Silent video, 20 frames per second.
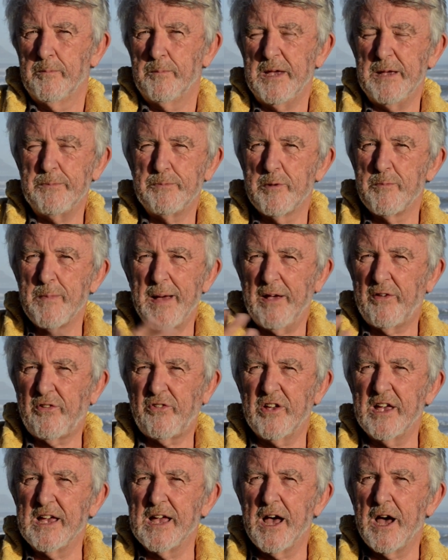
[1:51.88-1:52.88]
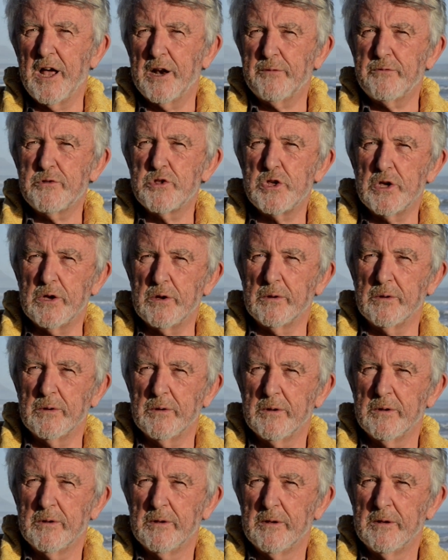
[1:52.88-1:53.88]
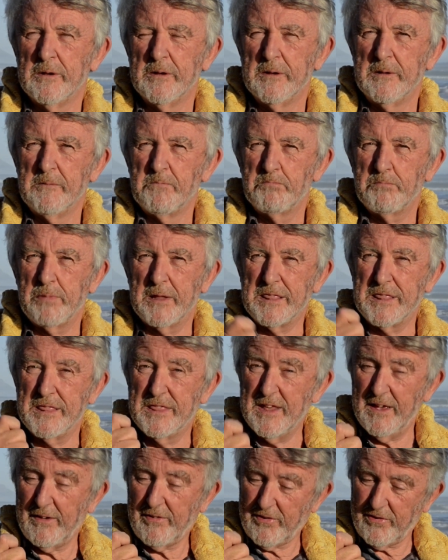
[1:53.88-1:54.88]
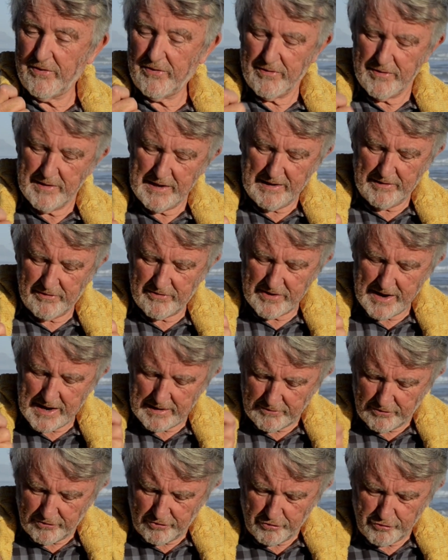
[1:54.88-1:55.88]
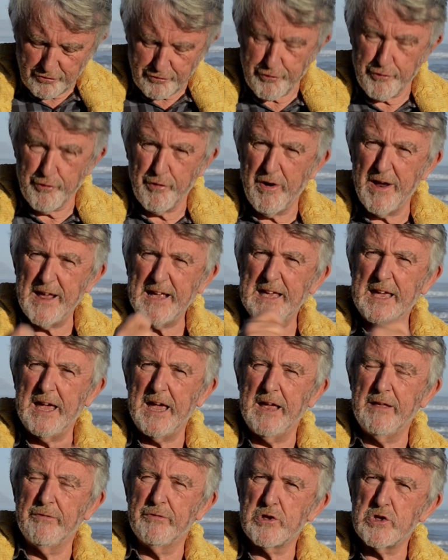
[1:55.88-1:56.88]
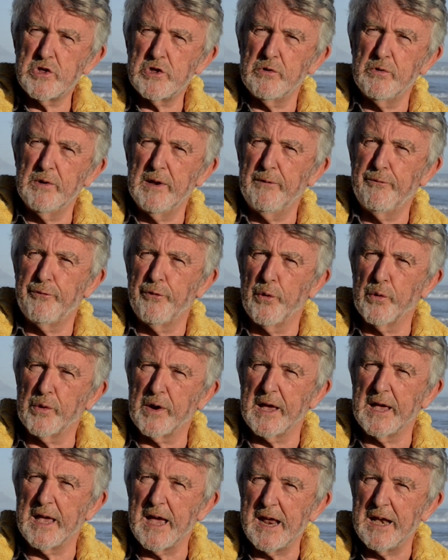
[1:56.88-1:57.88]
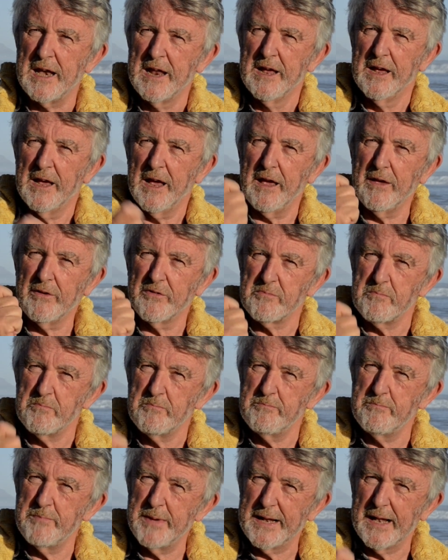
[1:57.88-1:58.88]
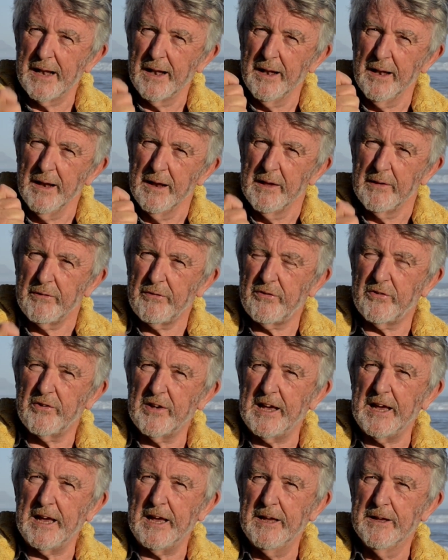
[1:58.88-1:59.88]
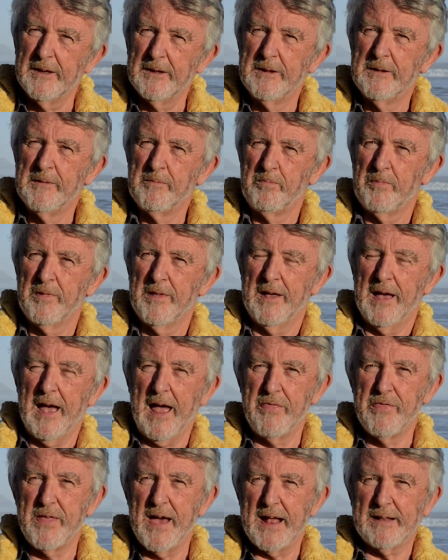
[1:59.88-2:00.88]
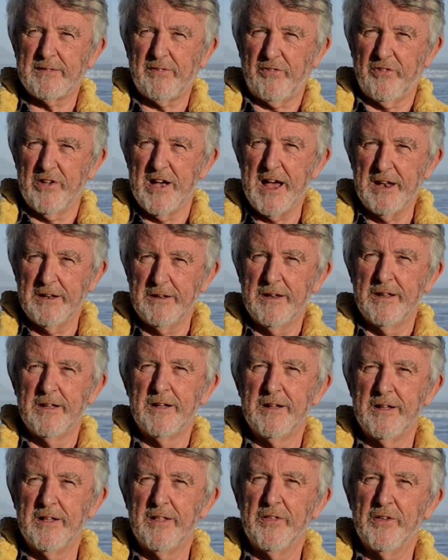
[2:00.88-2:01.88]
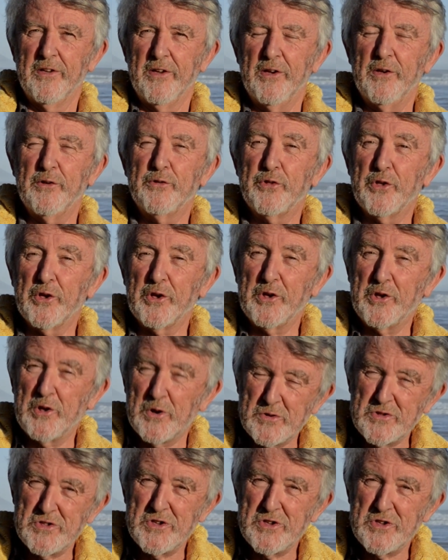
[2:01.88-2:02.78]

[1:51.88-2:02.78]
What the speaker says: People may sing out of tune, but this," he said, striking the tuning fork again, "is middle C. And that, son, is the good